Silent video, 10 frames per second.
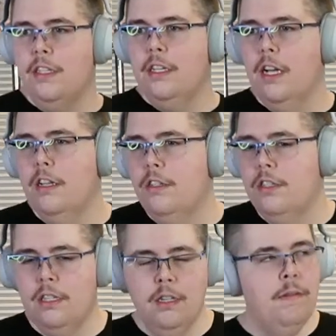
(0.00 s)
fancy
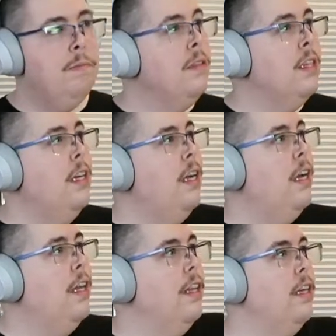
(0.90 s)
colors.
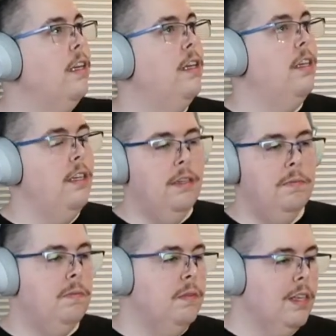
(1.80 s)
And then
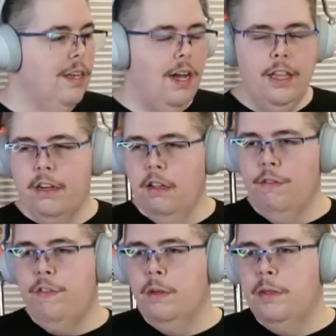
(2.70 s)
I like all
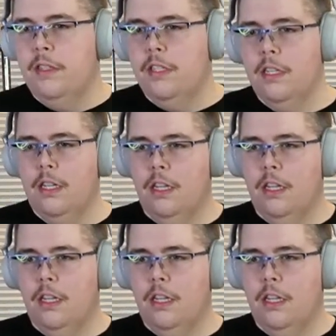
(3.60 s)
the filaments.